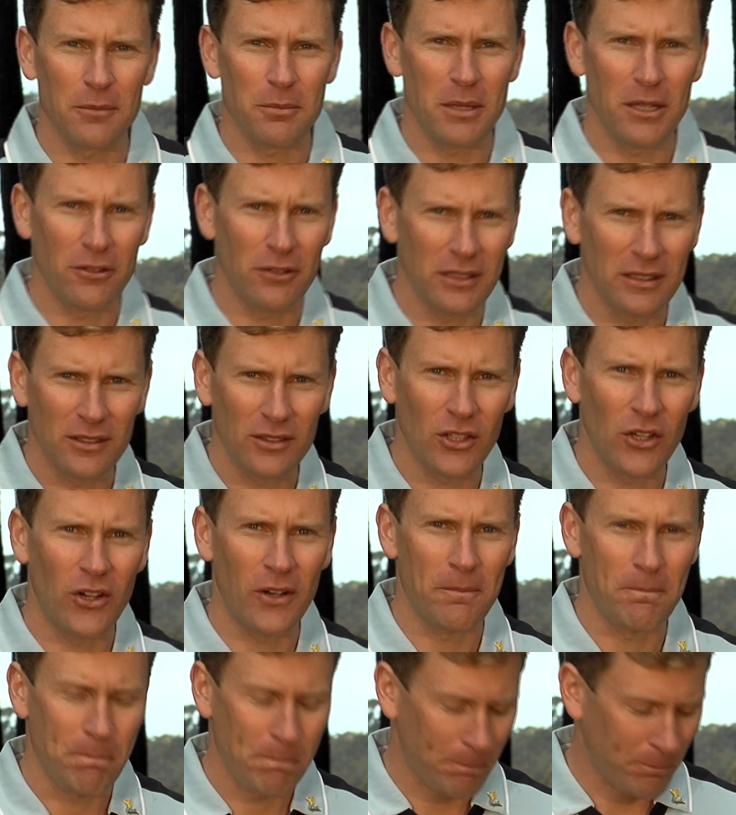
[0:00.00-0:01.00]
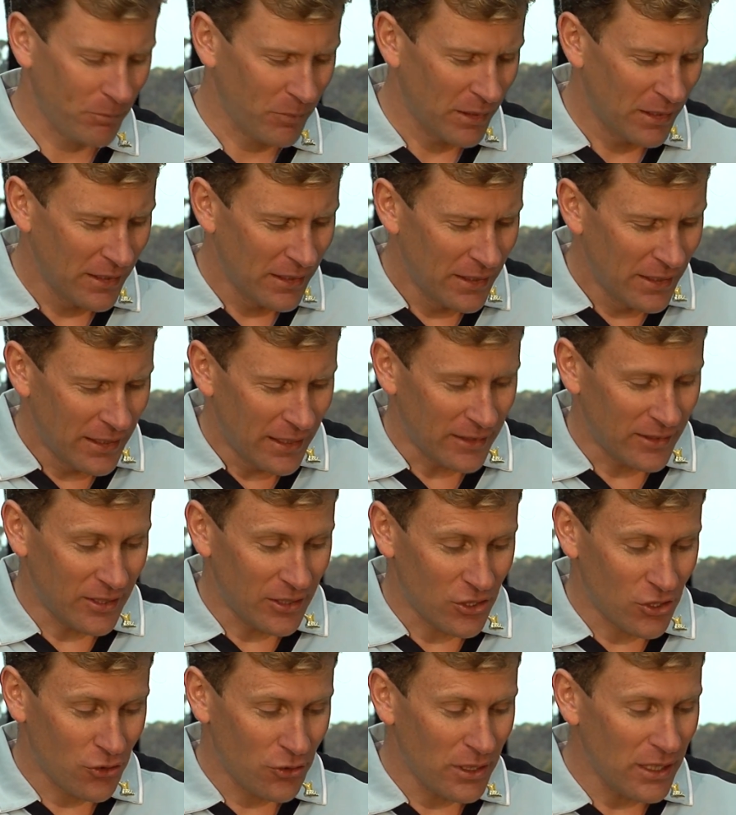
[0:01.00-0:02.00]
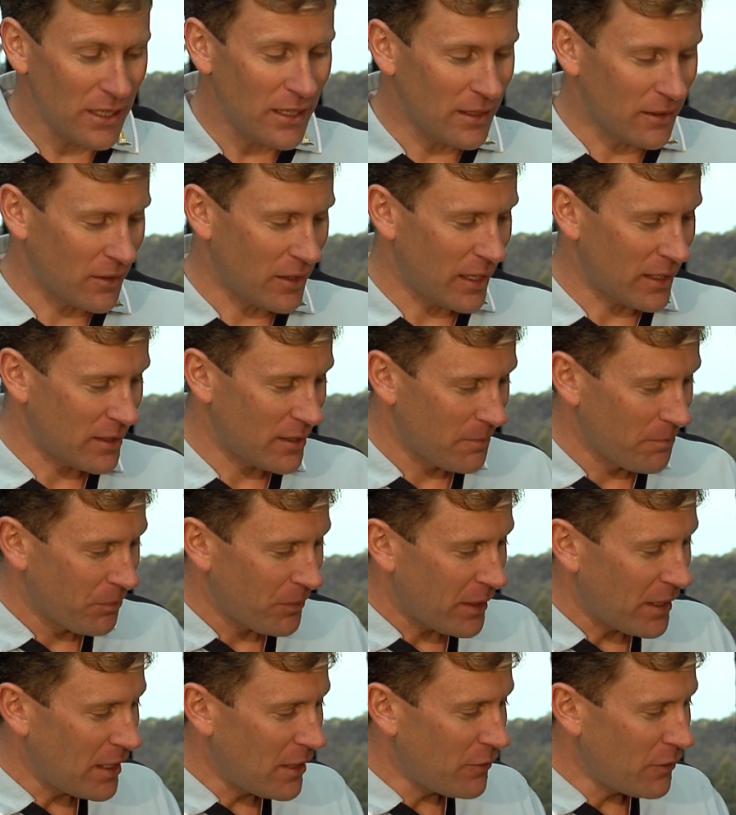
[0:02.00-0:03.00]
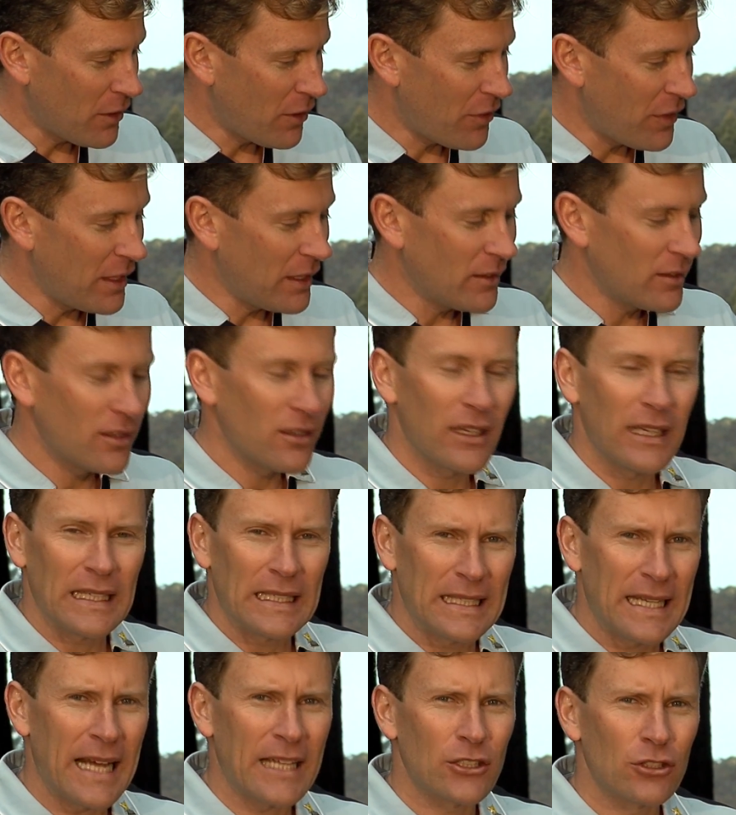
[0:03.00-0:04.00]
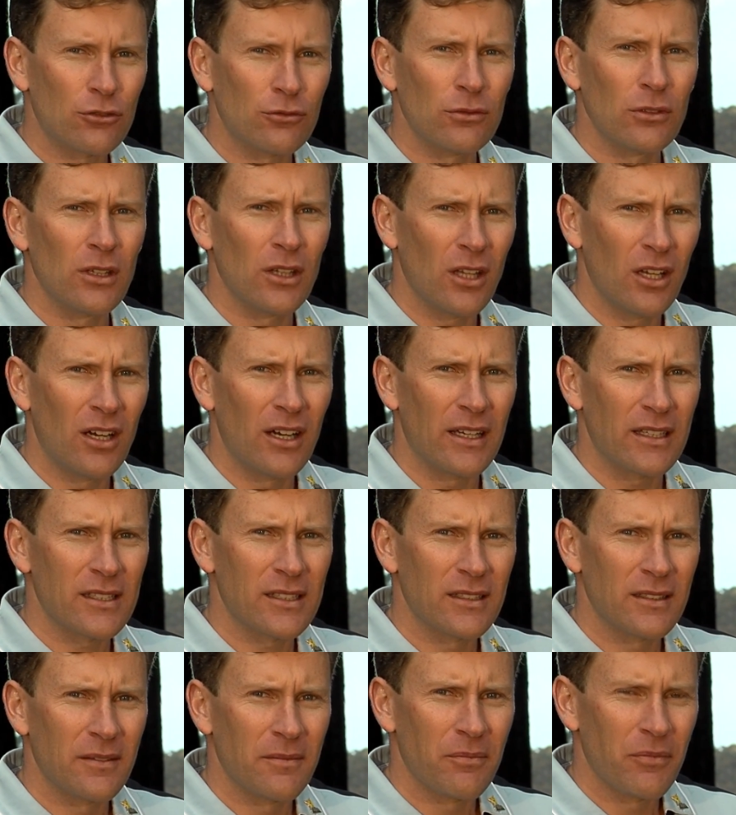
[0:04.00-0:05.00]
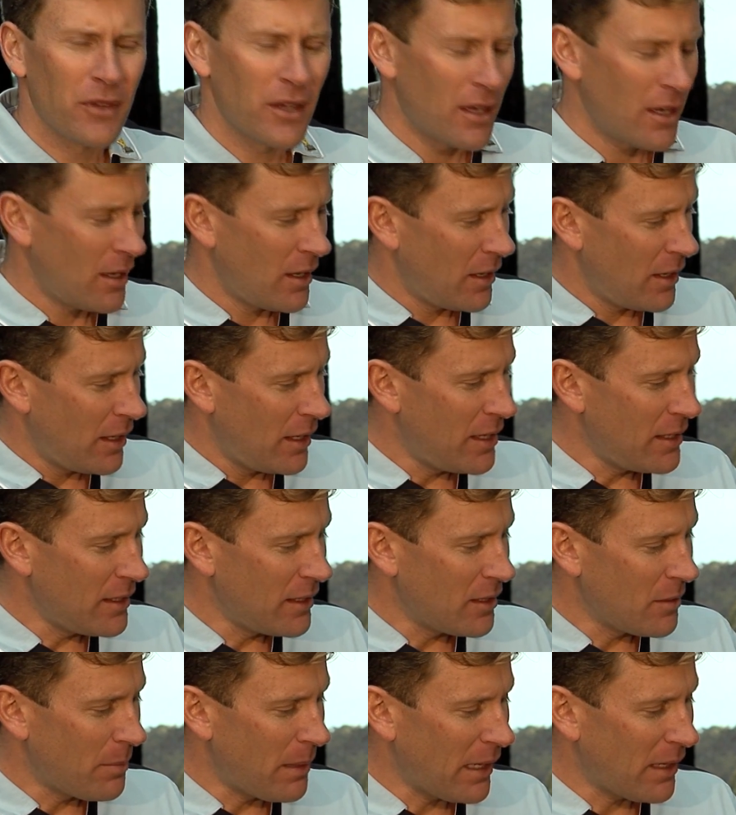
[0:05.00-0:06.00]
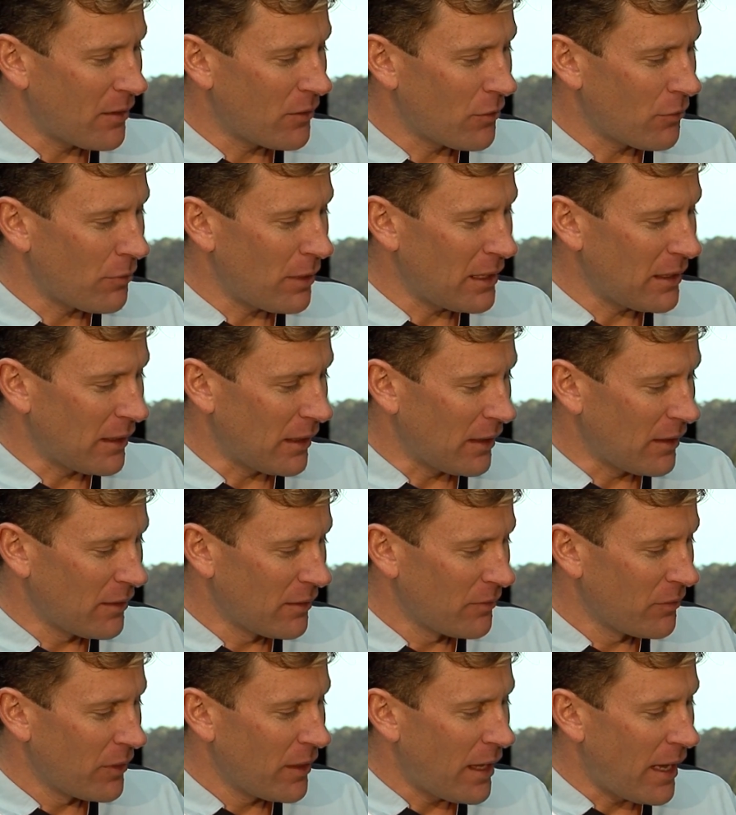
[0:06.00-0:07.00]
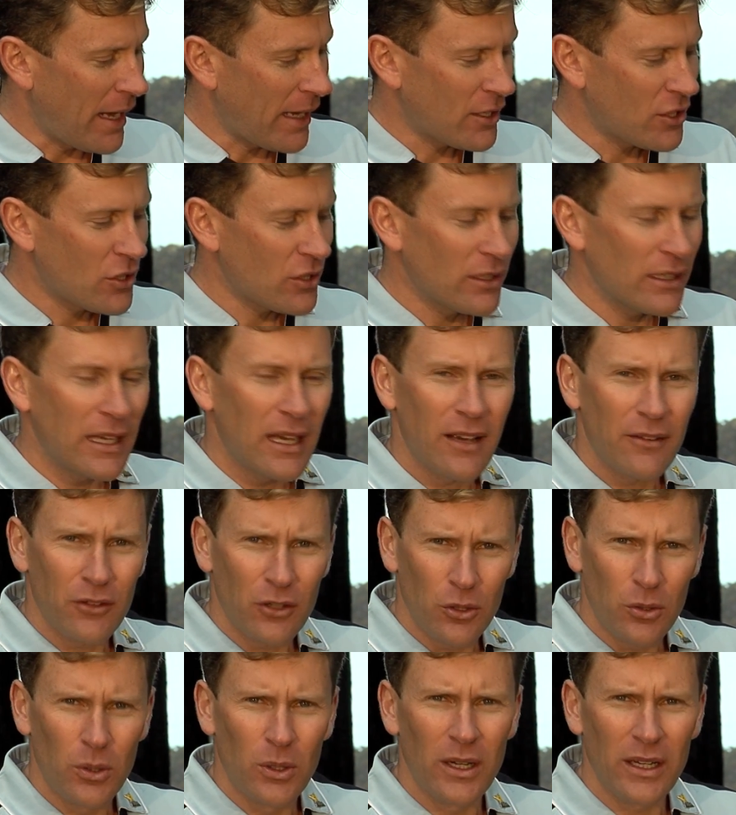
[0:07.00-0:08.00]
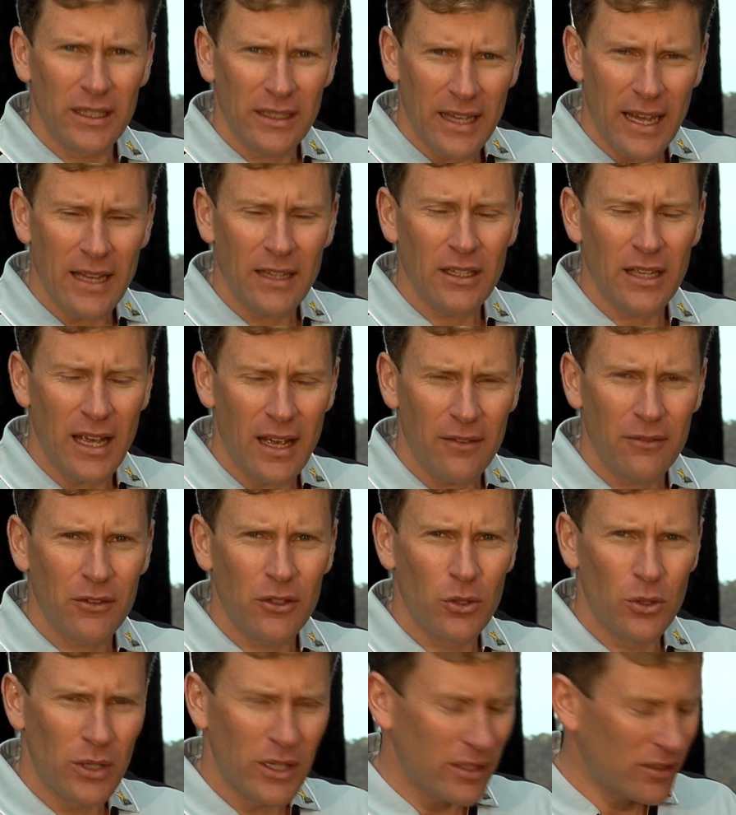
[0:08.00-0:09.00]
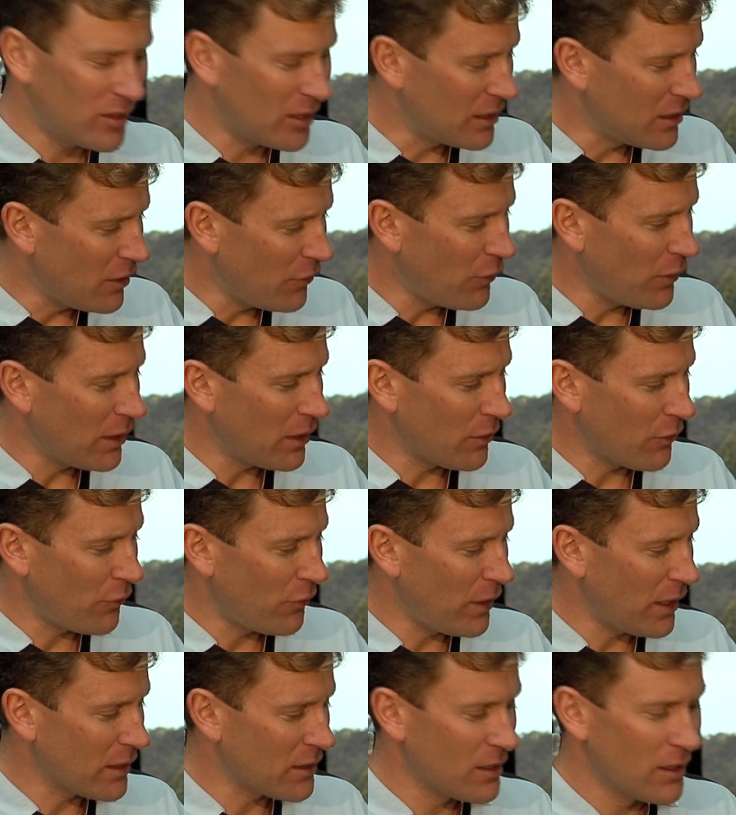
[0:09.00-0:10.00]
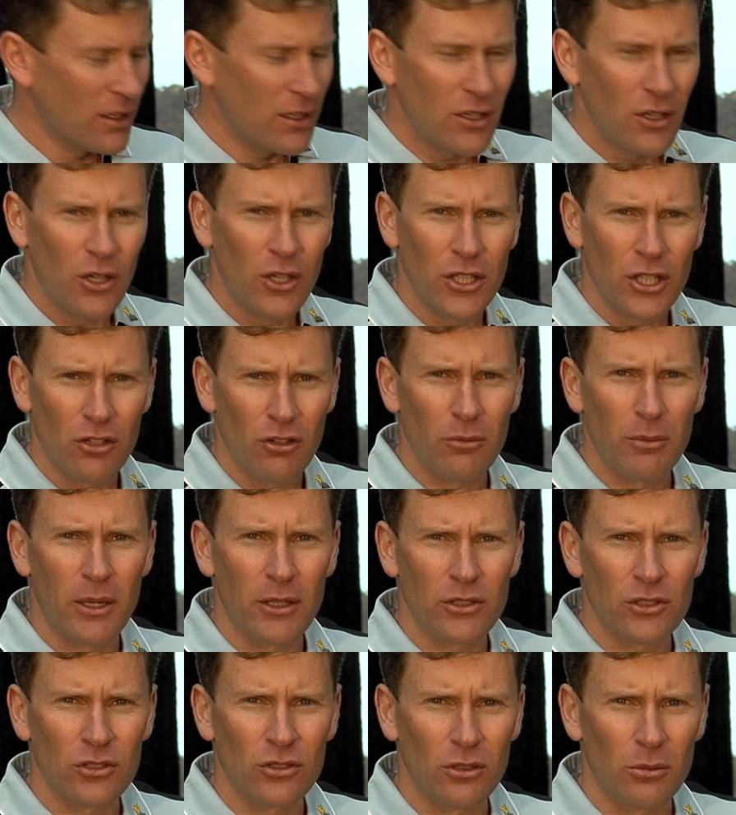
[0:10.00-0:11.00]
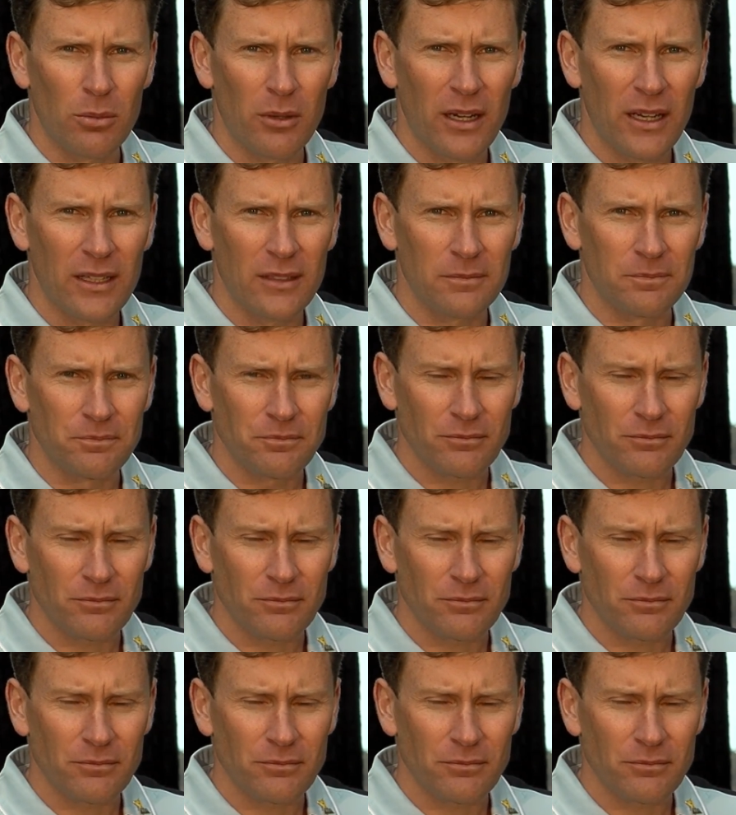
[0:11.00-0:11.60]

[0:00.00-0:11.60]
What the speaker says: period in time. It's intriguing that even things like natural light hitting the back of the retina actually can have quite a significant effect on your emotional brain.